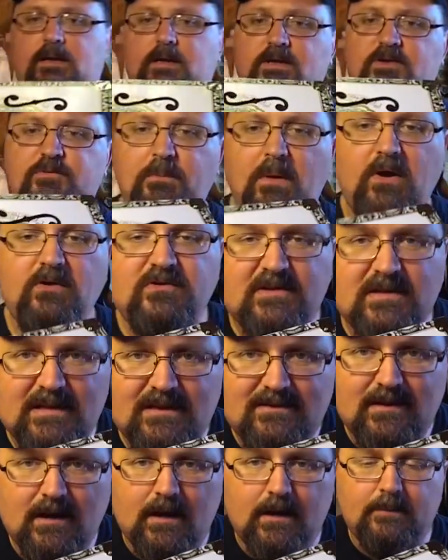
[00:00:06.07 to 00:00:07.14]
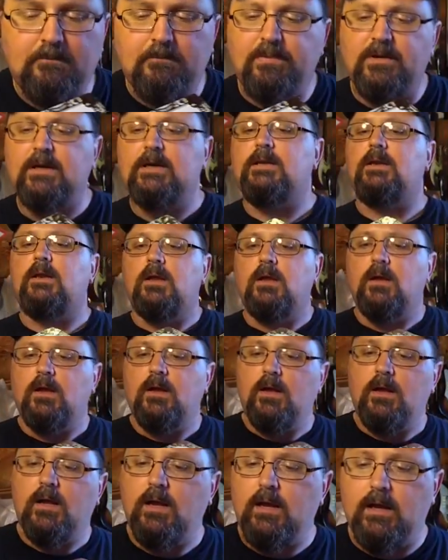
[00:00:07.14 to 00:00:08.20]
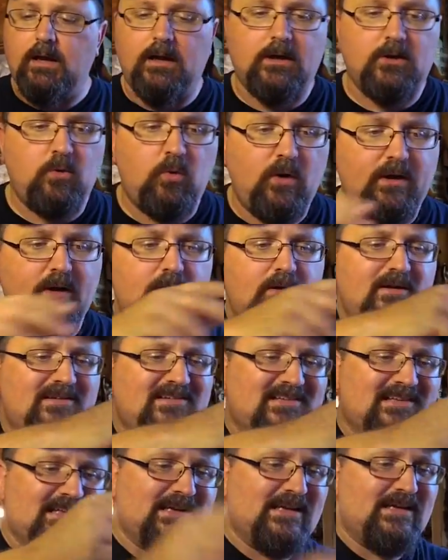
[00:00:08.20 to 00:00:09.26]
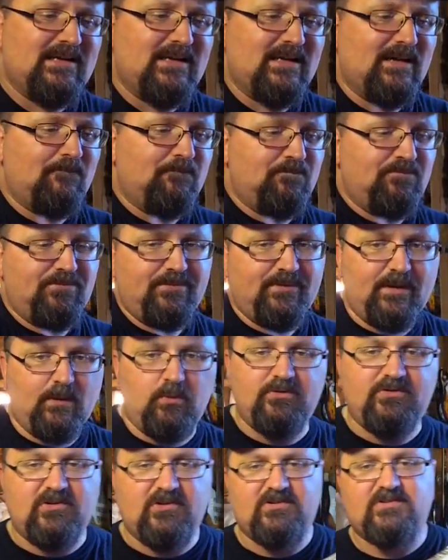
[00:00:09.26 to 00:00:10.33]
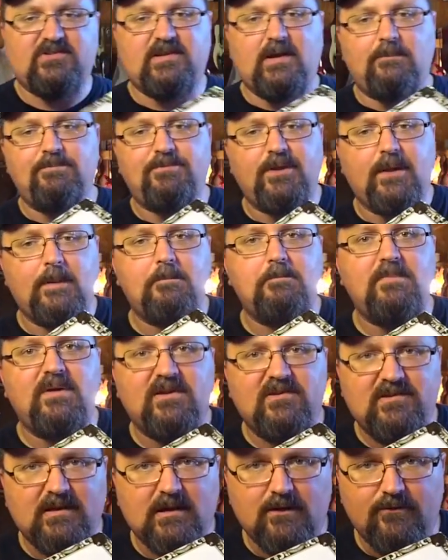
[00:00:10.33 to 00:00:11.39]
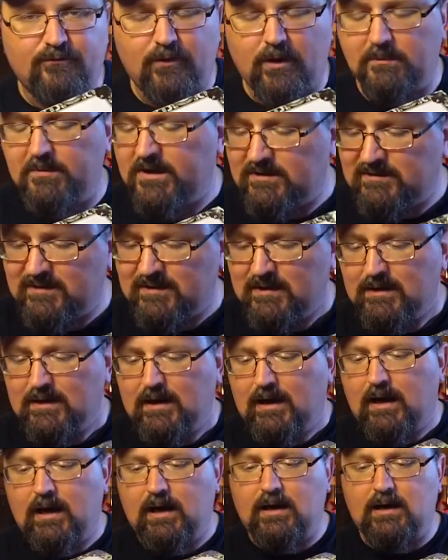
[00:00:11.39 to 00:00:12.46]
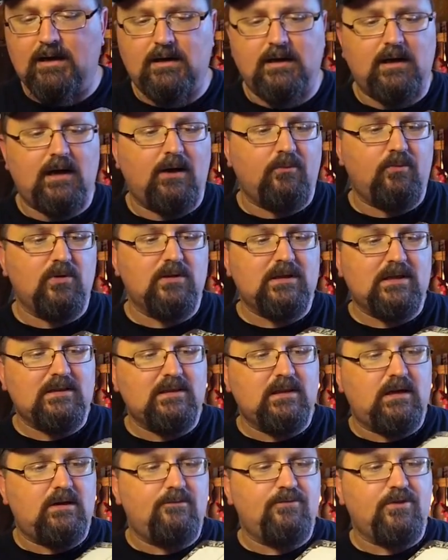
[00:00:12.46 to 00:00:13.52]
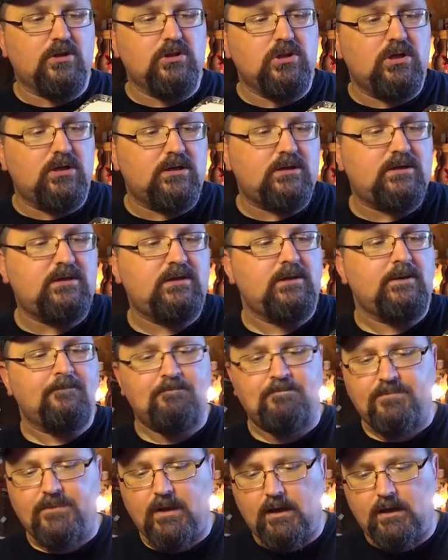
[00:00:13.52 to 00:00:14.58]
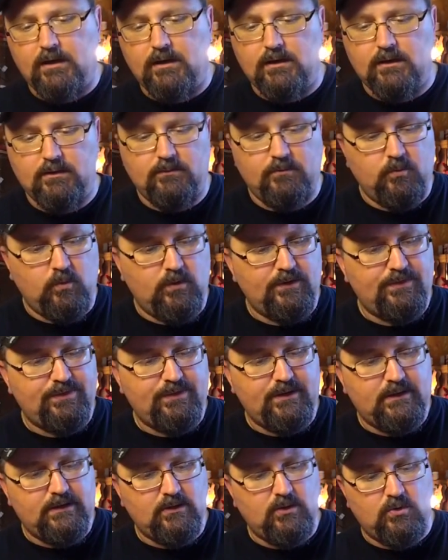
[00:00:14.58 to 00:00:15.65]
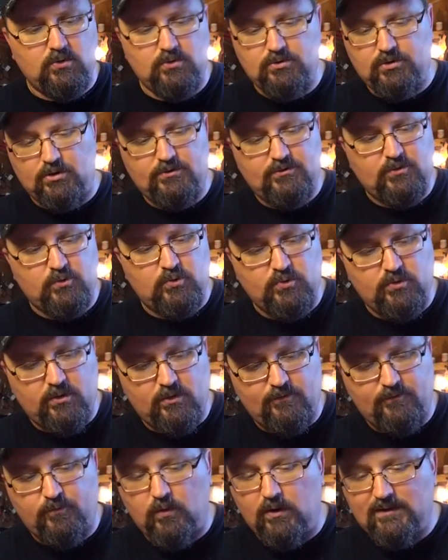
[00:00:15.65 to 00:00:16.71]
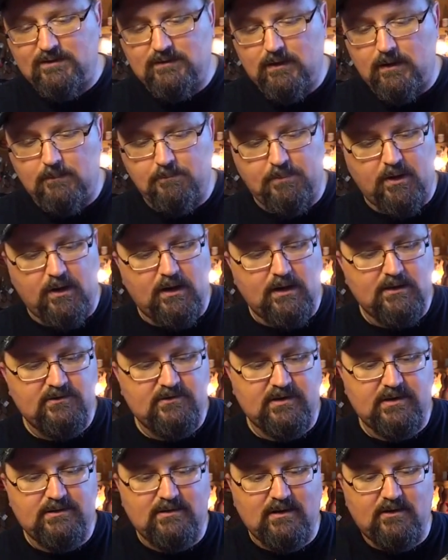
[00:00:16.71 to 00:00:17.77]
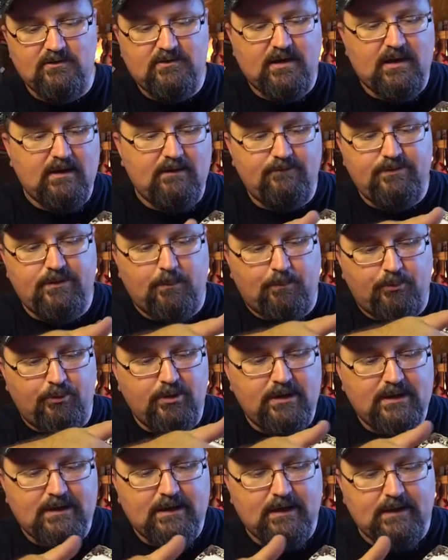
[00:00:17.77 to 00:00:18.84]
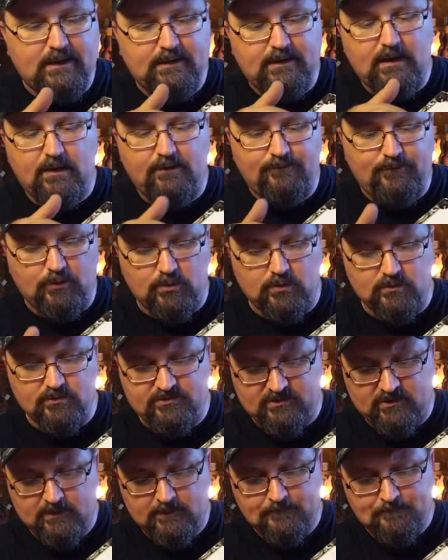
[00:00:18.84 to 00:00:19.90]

It's mostly done, but quite honestly, there was just something missing from it. I really love the look. With the old Arturo Fuente box, it does have the pre-cut F-holes.